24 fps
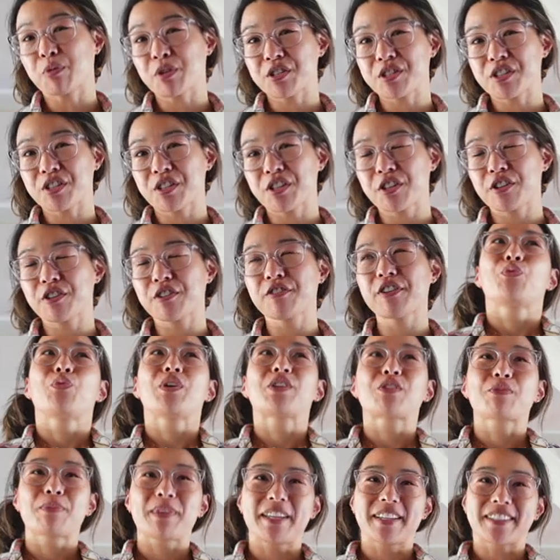reserve,
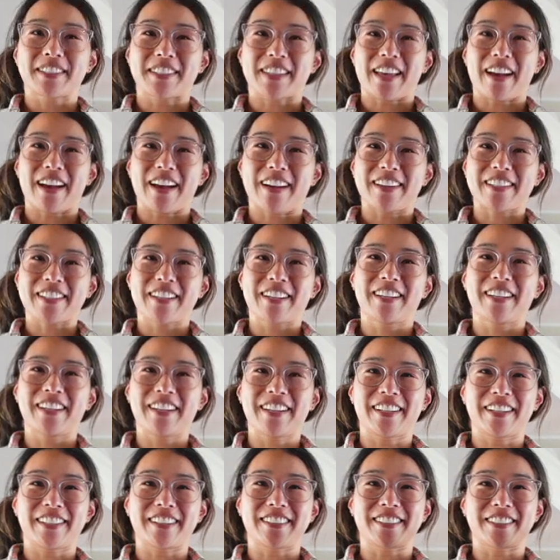which means that
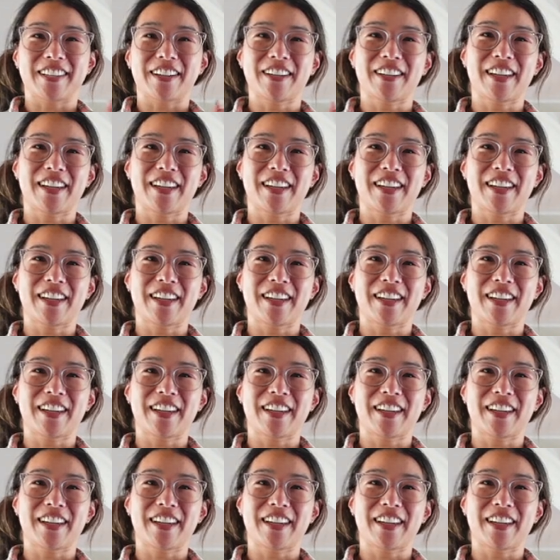it is